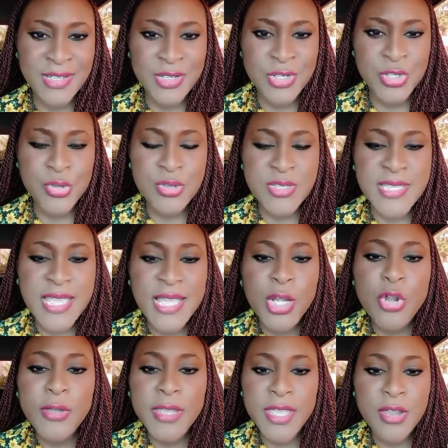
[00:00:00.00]
to say,
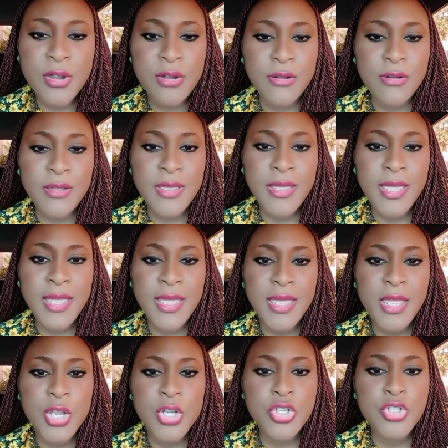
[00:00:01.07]
look here,
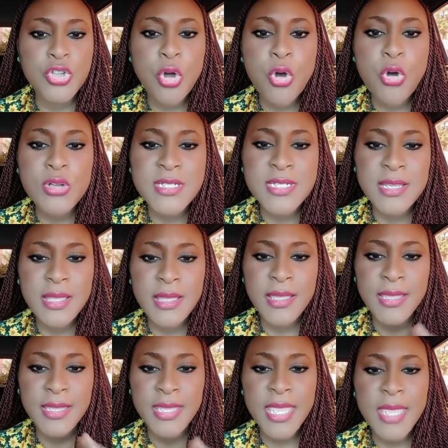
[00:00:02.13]
don't
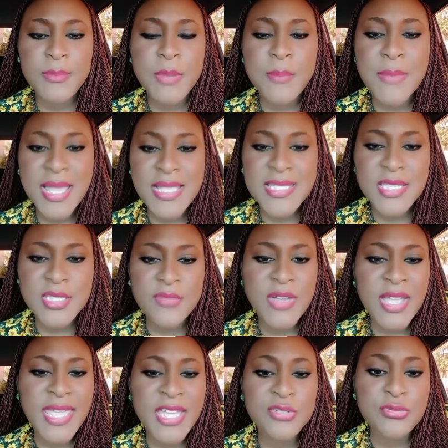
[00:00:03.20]
keep the mindset of
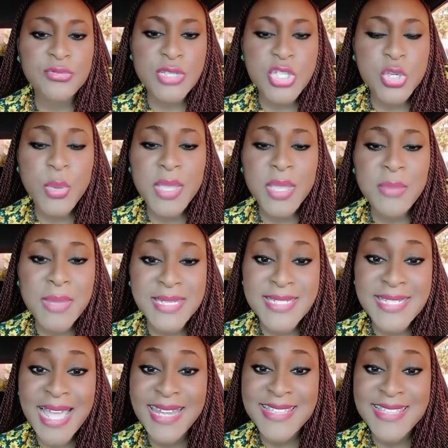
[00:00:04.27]
a get-rich-quick
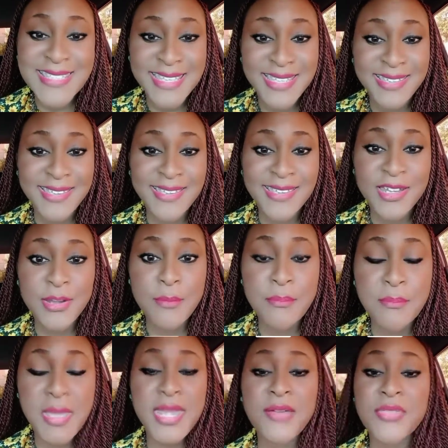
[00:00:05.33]
mentality.
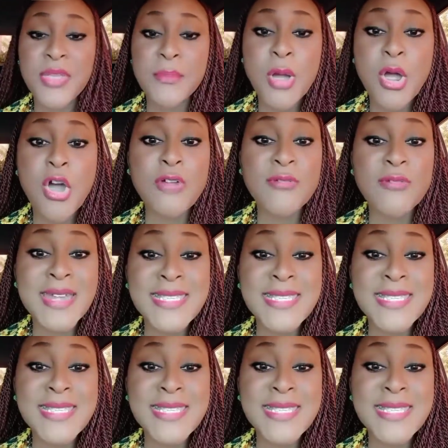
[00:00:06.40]
Many of them are already